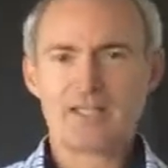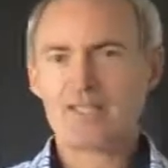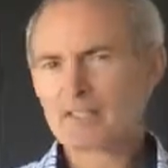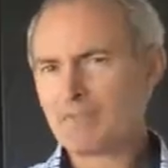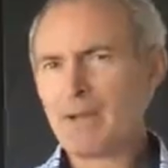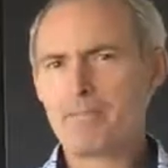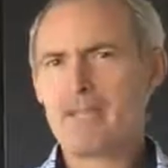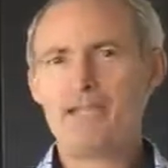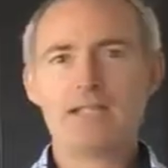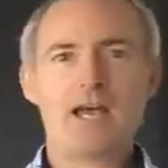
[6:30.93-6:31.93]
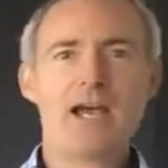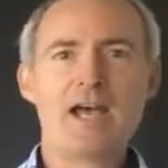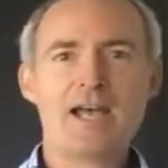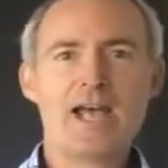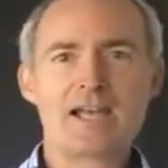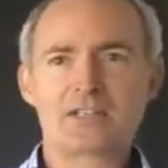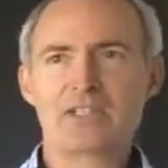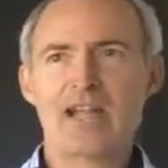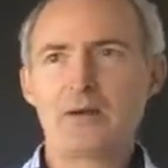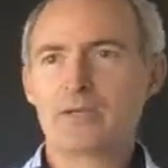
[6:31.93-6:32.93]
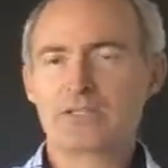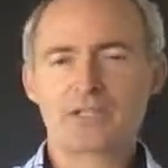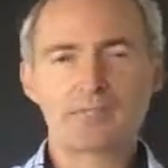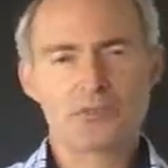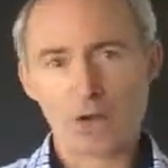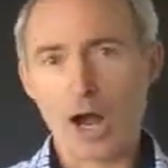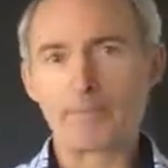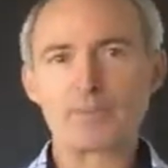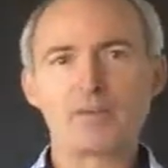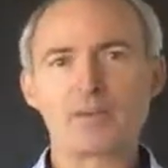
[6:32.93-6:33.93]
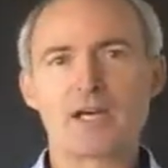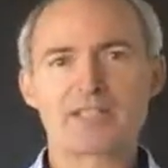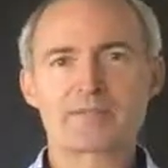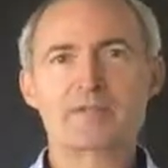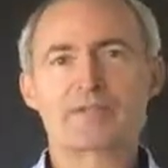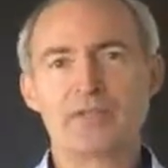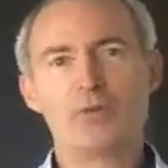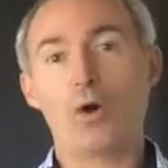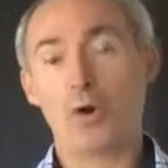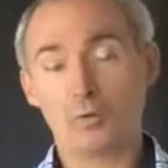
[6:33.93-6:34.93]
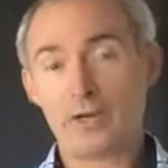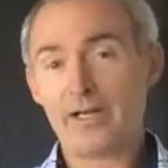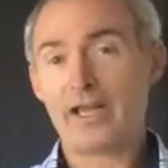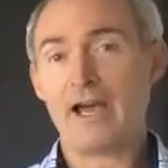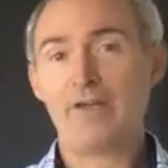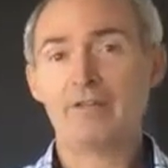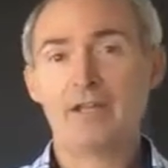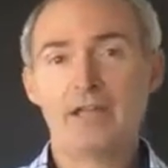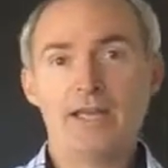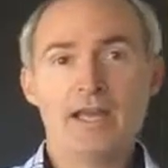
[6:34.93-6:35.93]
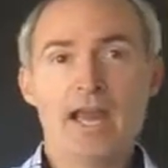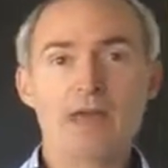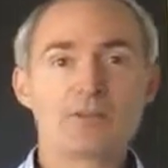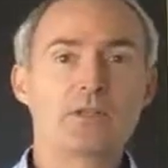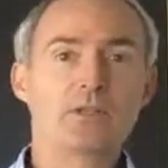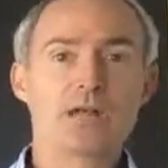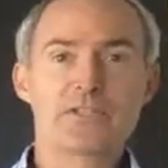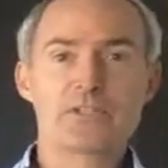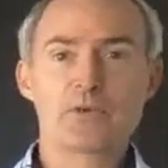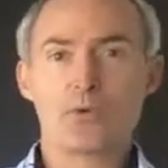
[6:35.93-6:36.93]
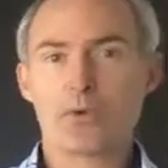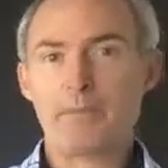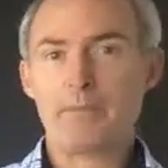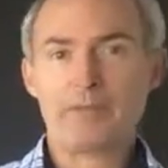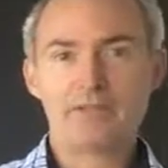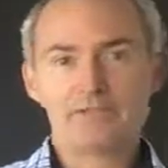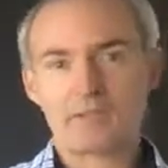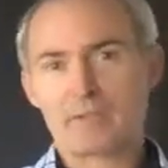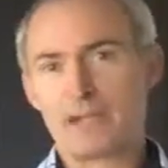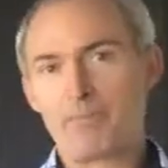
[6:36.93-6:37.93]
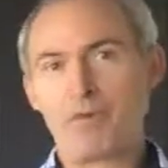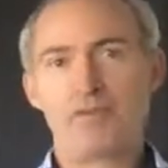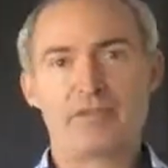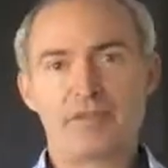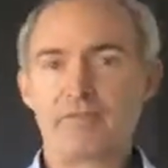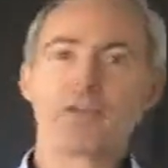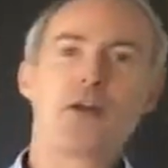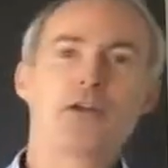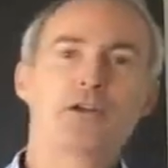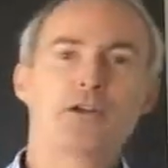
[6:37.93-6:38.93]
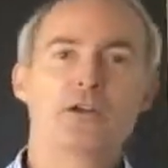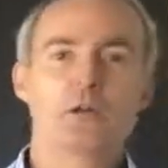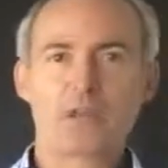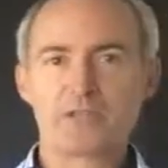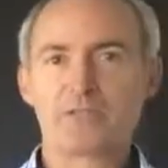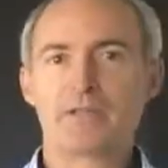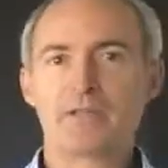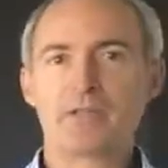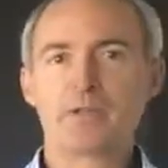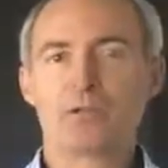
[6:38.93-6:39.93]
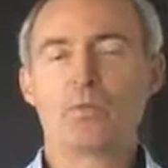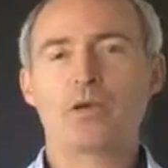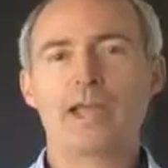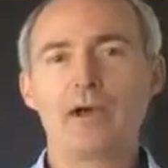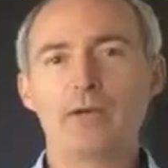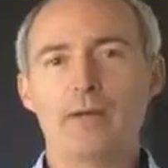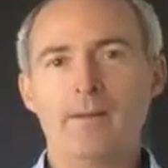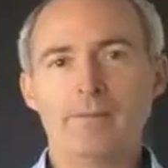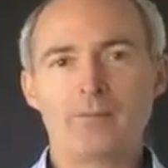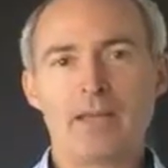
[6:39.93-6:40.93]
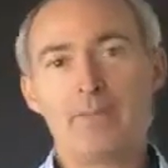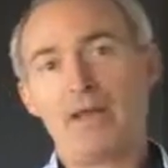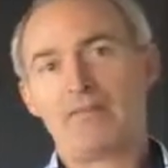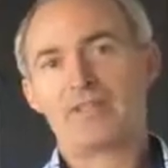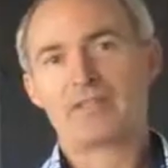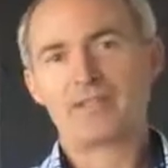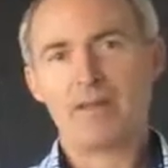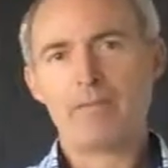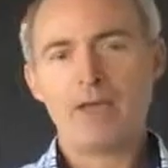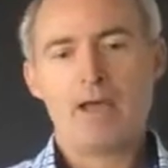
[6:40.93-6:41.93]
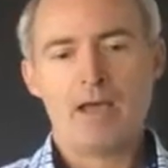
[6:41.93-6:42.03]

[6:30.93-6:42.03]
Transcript: This might mean uh, asking out some of your optimal customers that you already have out to lunch, or maybe there's some type of gift card or arrangement that you can work out that benefits them.